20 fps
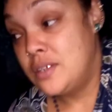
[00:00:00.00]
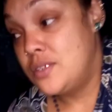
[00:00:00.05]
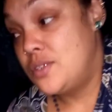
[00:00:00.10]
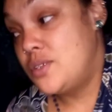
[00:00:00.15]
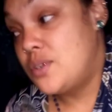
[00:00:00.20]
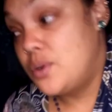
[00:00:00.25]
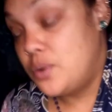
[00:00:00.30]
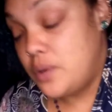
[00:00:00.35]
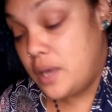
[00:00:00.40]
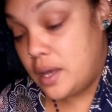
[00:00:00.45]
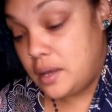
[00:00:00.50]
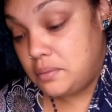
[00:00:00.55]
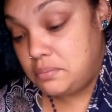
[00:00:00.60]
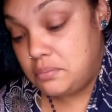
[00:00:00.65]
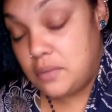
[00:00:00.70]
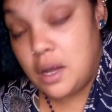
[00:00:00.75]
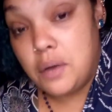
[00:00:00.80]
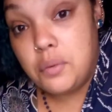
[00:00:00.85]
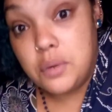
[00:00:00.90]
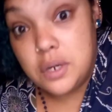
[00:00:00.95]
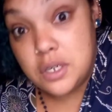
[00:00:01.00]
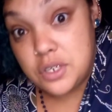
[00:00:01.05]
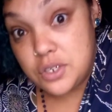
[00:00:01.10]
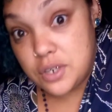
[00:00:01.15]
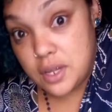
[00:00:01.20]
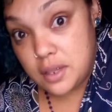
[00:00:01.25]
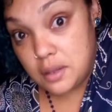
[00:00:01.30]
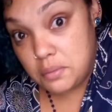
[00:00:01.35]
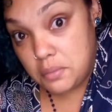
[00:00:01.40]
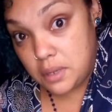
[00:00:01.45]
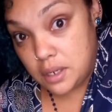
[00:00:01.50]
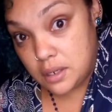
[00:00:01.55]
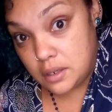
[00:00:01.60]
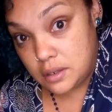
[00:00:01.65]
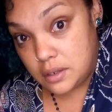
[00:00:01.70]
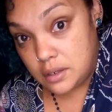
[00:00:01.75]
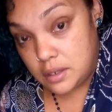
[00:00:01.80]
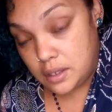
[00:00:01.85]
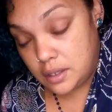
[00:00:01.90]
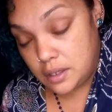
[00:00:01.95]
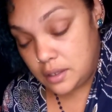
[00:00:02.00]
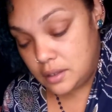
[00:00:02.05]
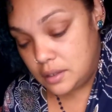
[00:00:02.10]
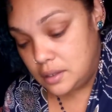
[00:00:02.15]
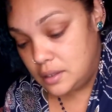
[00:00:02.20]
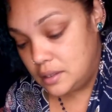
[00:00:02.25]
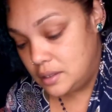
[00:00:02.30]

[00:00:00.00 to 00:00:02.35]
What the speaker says: So yeah, I want to try the mental wreck.